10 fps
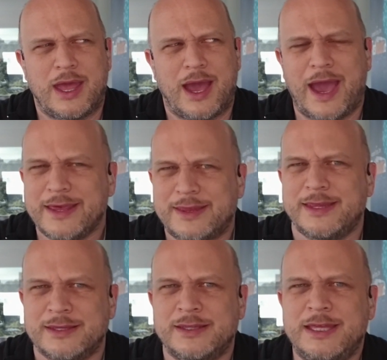I
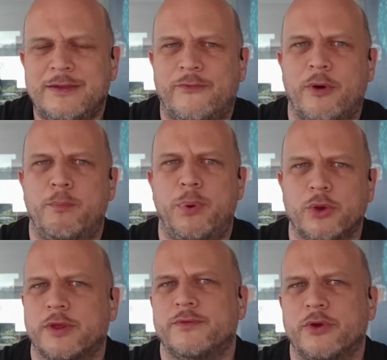see the need for
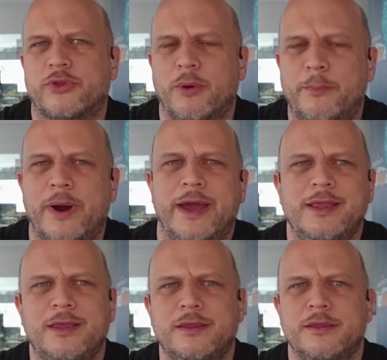both of those
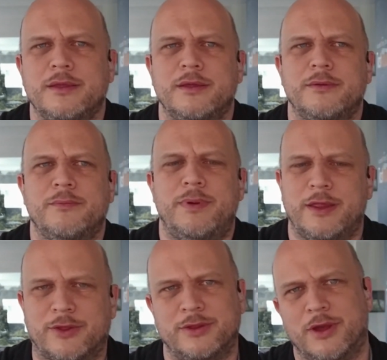combined
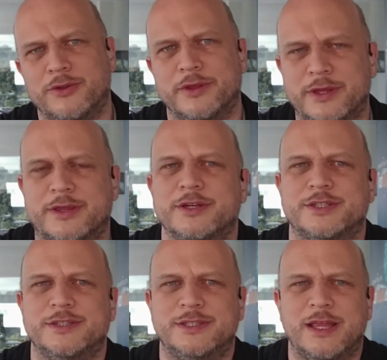based on the
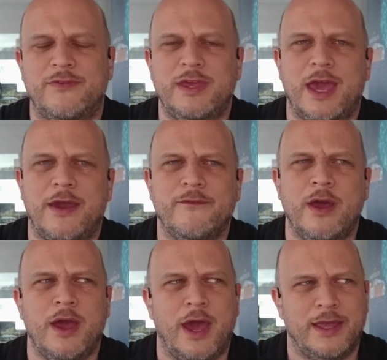discussions that we have.
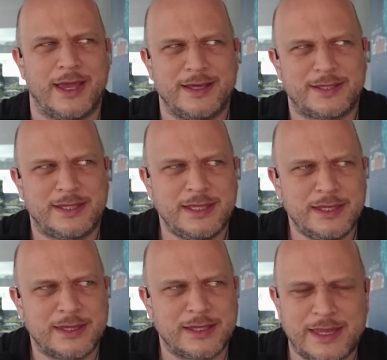And I
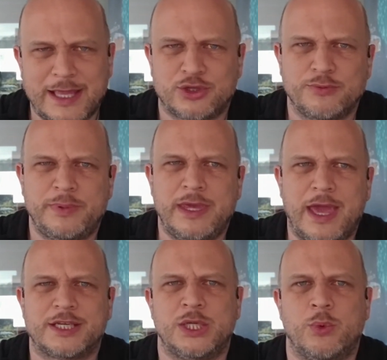see that that should be
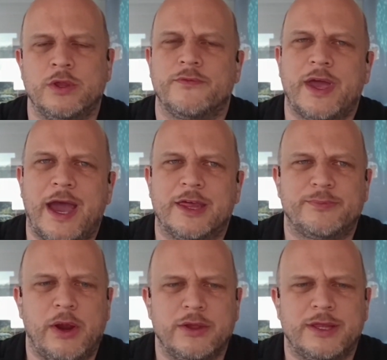actually one of the
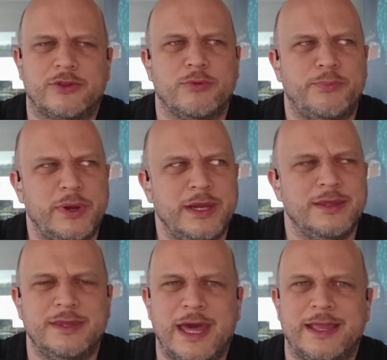highest priorities to
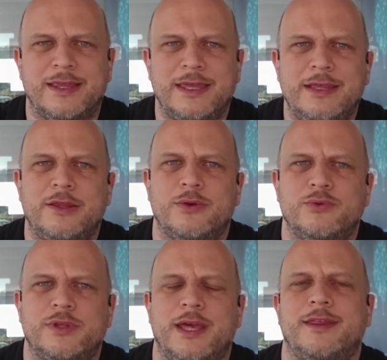bring that
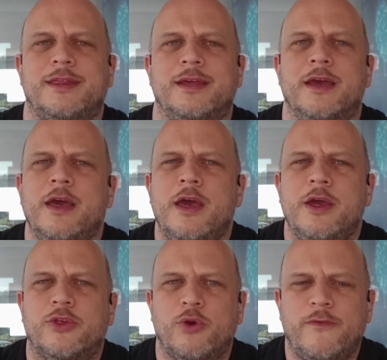into testing.
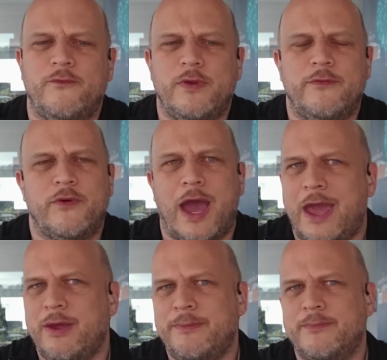So if
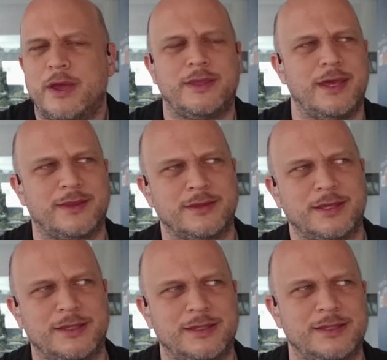I'm a tester
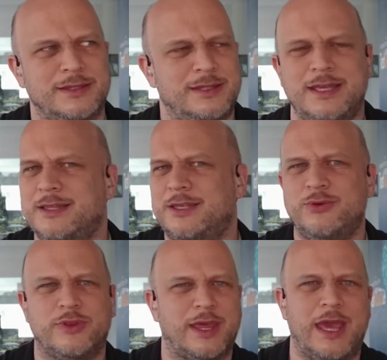that didn't
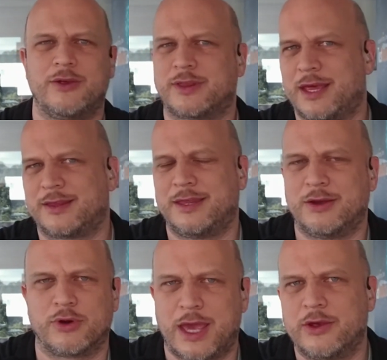use chaos testing
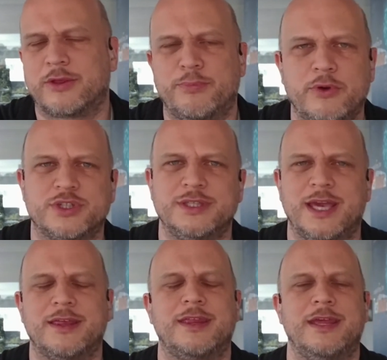or chaos approach in
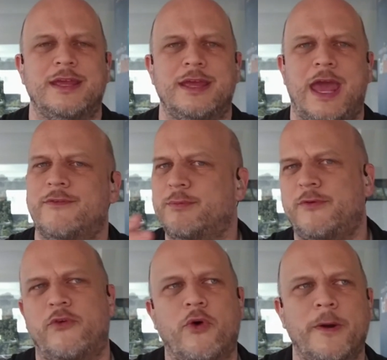testing ever
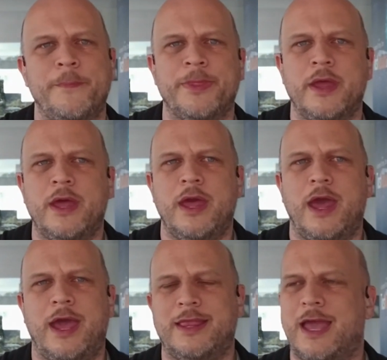before,
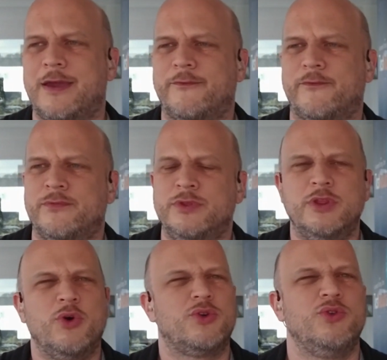and I have
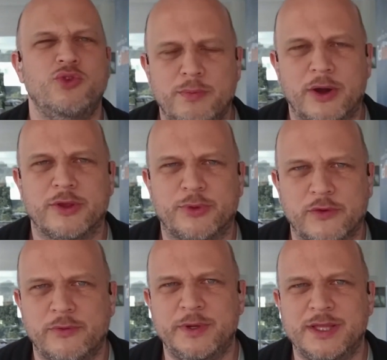no clue about
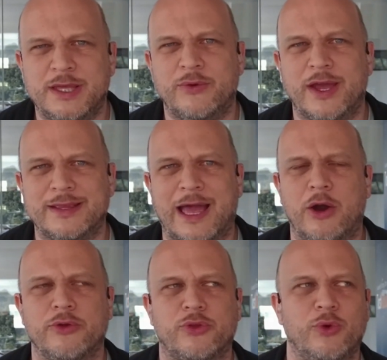observability right
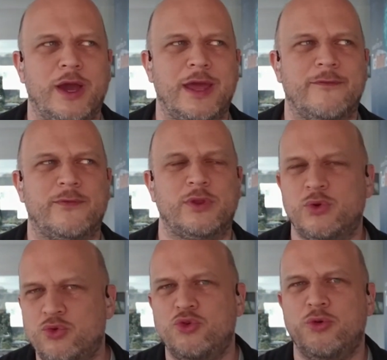now, so I have
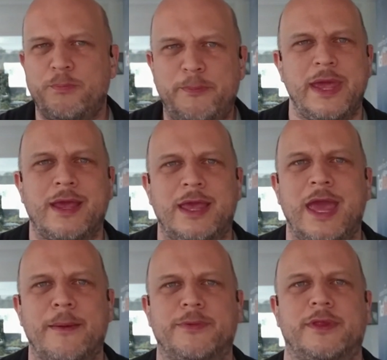two big
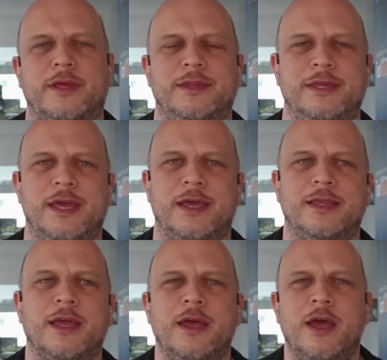gaps in the
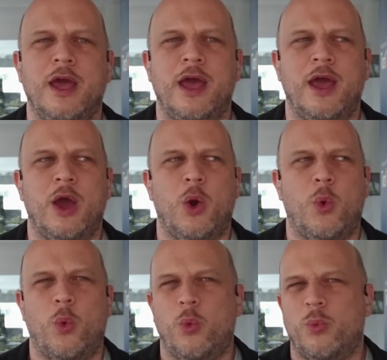end.
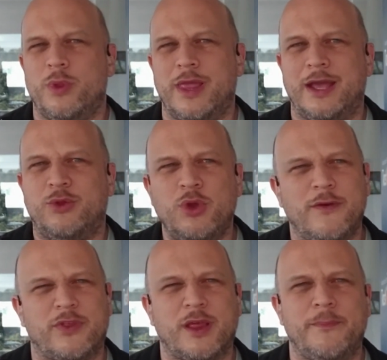Like, do you
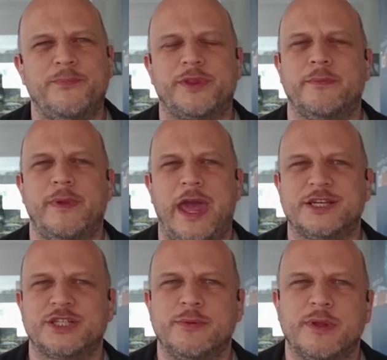have some
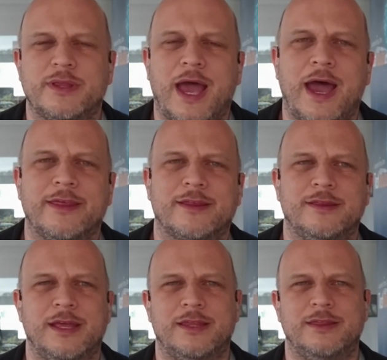actionable tasks
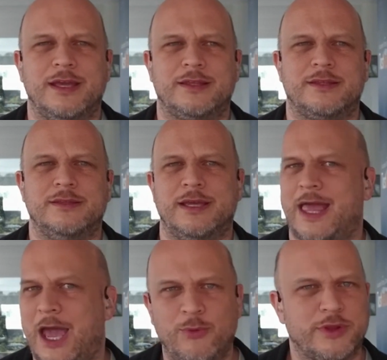that
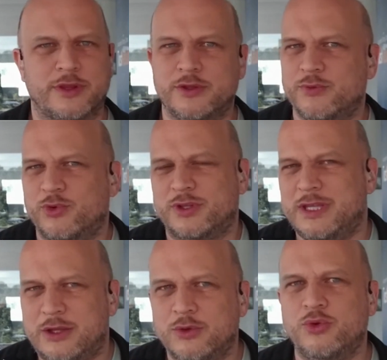I would
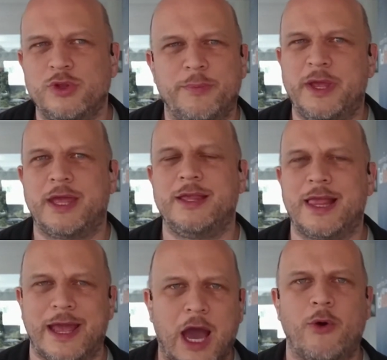need to do in the beginning?
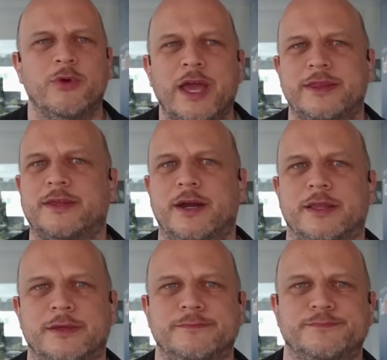Like, how would I start?